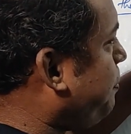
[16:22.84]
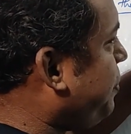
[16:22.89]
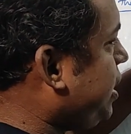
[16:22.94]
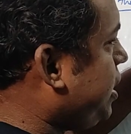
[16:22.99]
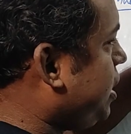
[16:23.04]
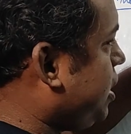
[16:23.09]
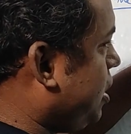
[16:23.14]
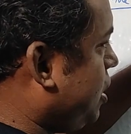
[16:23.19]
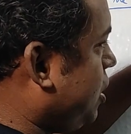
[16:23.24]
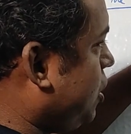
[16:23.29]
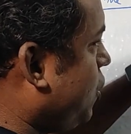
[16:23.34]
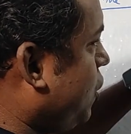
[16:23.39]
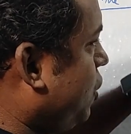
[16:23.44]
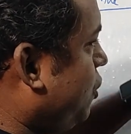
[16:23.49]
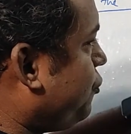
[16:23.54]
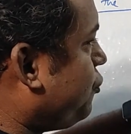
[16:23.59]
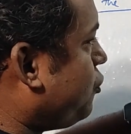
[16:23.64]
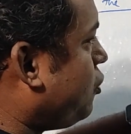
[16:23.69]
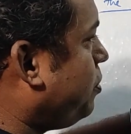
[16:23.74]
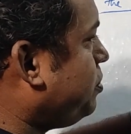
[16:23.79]
P
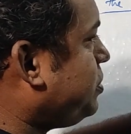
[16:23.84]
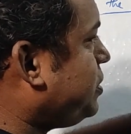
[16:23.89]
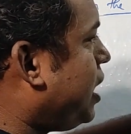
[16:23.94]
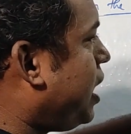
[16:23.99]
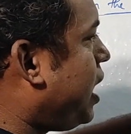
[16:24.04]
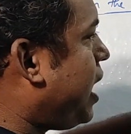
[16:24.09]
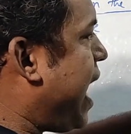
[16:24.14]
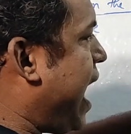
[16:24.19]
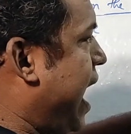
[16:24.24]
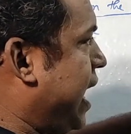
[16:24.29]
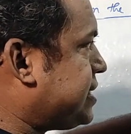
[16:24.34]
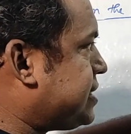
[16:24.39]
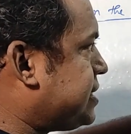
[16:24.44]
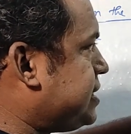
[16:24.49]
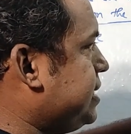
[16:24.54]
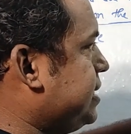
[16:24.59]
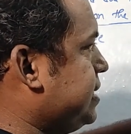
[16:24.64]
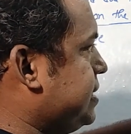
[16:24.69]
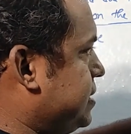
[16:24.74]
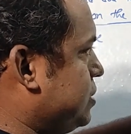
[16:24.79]
from the
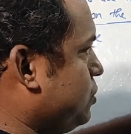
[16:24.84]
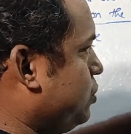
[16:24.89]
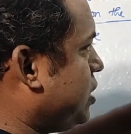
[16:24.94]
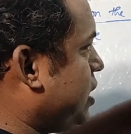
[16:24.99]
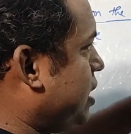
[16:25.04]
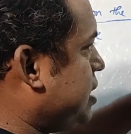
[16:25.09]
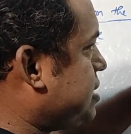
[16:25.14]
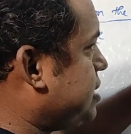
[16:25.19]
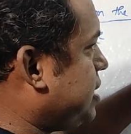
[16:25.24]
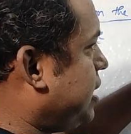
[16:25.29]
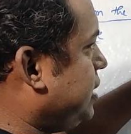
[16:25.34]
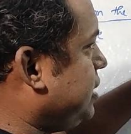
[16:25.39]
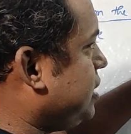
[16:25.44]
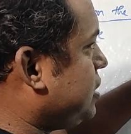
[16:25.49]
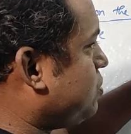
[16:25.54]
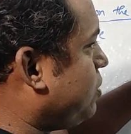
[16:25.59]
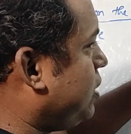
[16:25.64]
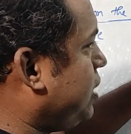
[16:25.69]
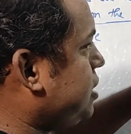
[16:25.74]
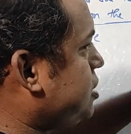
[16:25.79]
axis, we consider this
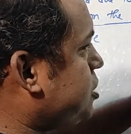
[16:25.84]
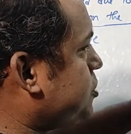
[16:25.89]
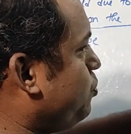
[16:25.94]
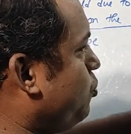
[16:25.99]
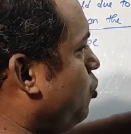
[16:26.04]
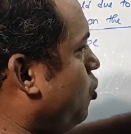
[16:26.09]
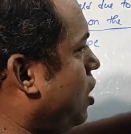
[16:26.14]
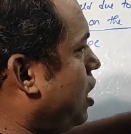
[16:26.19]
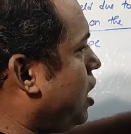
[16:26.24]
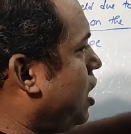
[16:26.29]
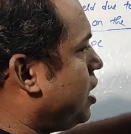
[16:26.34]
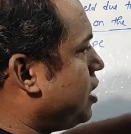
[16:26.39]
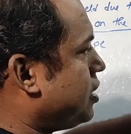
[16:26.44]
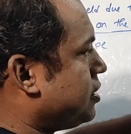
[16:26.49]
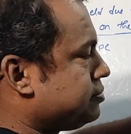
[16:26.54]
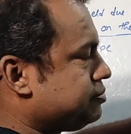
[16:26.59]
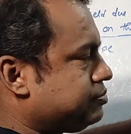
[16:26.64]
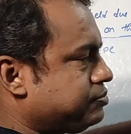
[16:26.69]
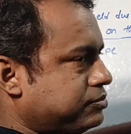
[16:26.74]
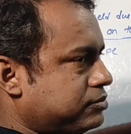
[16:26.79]
one is small r.
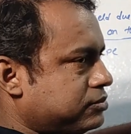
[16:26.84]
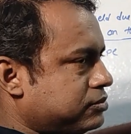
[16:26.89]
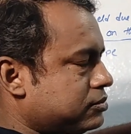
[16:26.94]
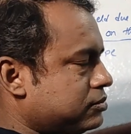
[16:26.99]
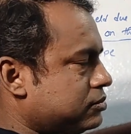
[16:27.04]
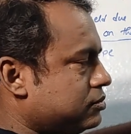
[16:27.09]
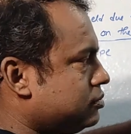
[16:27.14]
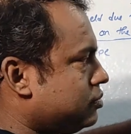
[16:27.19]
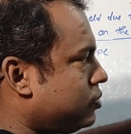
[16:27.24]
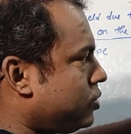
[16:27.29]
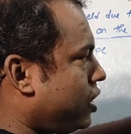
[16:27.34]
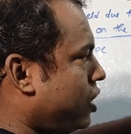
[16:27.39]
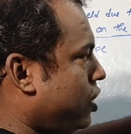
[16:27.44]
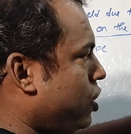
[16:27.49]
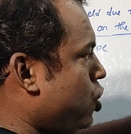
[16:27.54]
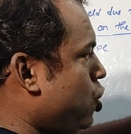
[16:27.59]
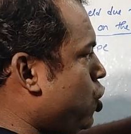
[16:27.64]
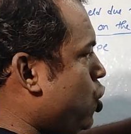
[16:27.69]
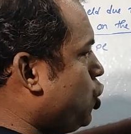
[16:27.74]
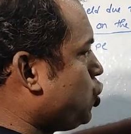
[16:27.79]

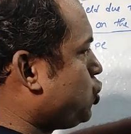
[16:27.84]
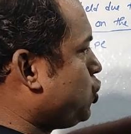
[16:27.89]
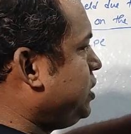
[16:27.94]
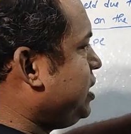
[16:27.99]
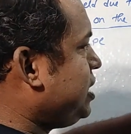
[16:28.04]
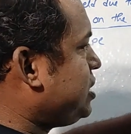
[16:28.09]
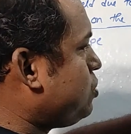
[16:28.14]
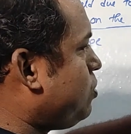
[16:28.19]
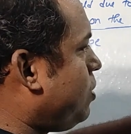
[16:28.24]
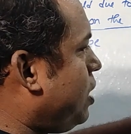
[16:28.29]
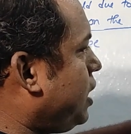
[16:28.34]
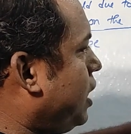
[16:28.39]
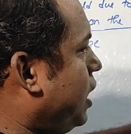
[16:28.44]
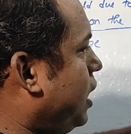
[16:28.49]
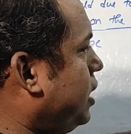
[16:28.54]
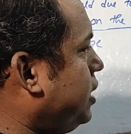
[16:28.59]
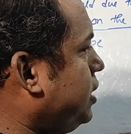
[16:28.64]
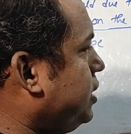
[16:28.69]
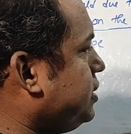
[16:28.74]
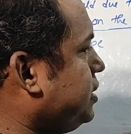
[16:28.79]
So this one
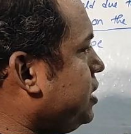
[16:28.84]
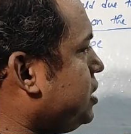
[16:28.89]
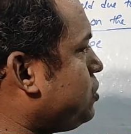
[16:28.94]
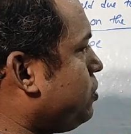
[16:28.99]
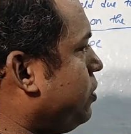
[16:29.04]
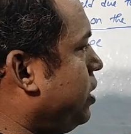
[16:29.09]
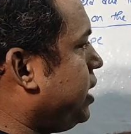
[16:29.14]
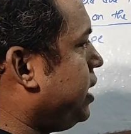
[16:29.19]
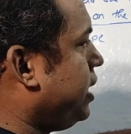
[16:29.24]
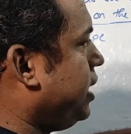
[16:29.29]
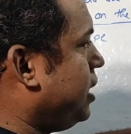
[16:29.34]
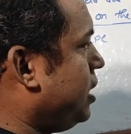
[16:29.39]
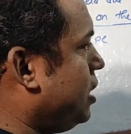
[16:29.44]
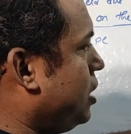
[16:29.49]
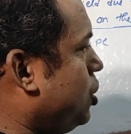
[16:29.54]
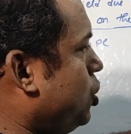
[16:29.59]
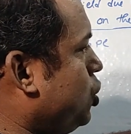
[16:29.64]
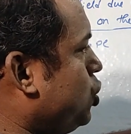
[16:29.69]
R, this one L.